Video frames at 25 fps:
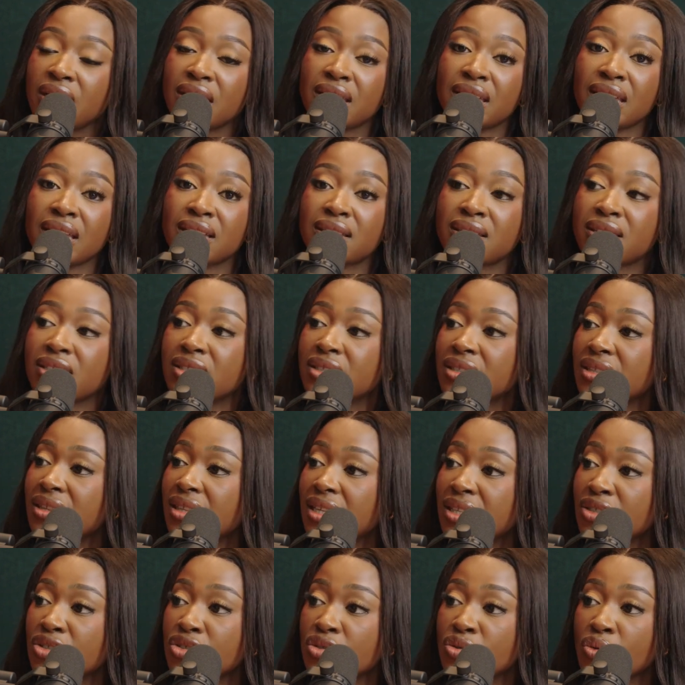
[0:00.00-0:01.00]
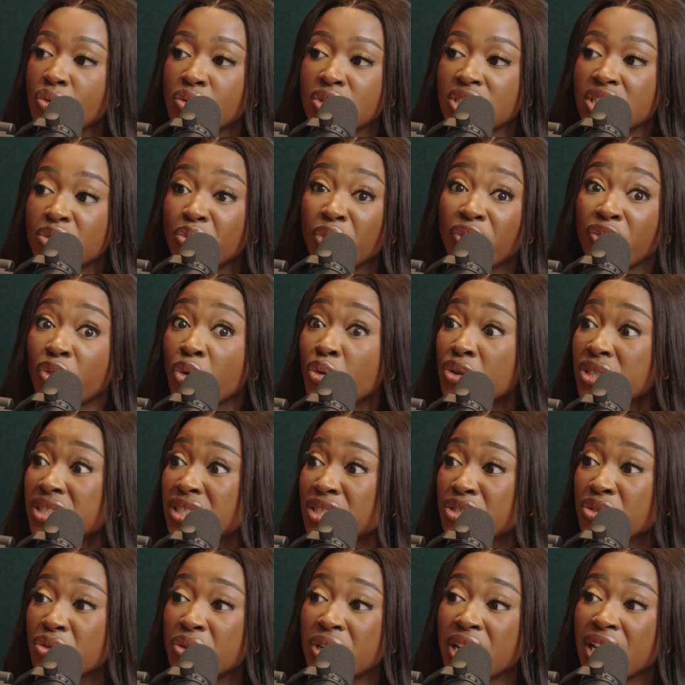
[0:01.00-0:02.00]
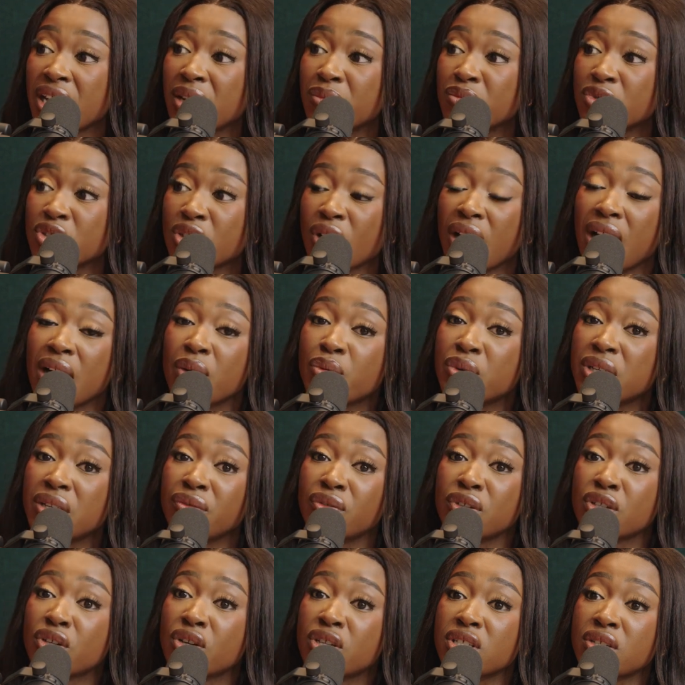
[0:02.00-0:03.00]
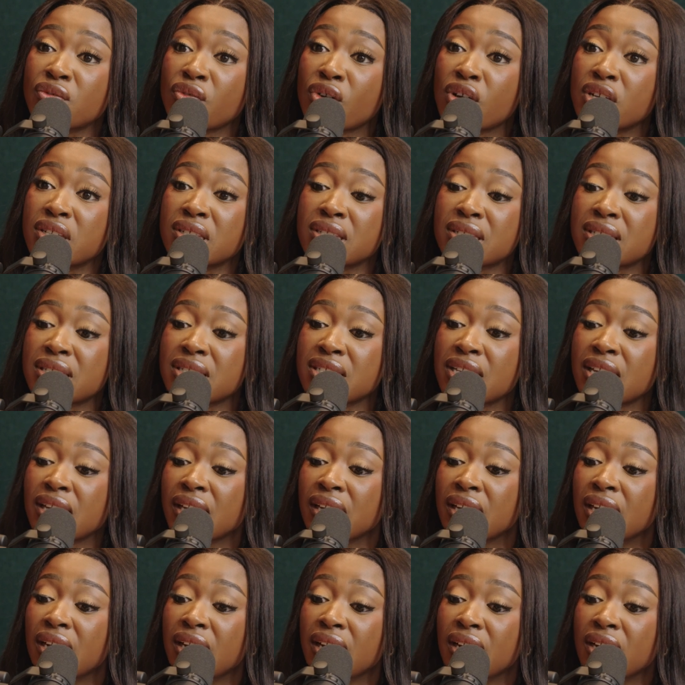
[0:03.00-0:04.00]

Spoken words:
get the things sorted before it's in your name. So I would even go as far as to say,